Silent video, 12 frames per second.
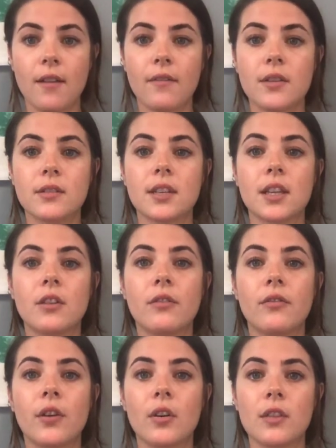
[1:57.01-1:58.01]
feels like the
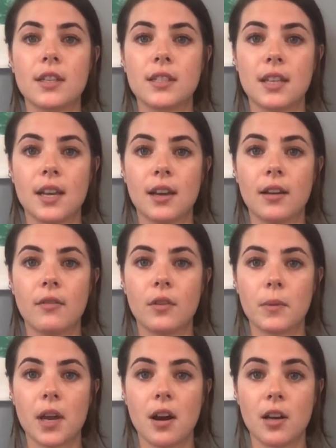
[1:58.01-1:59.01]
furthest thing from
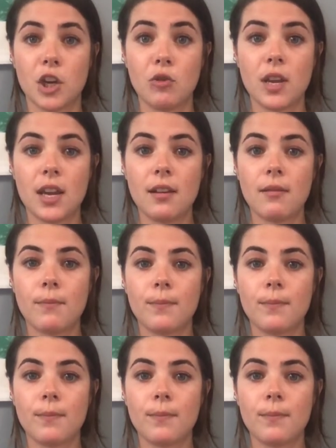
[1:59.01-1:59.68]
the hug you need.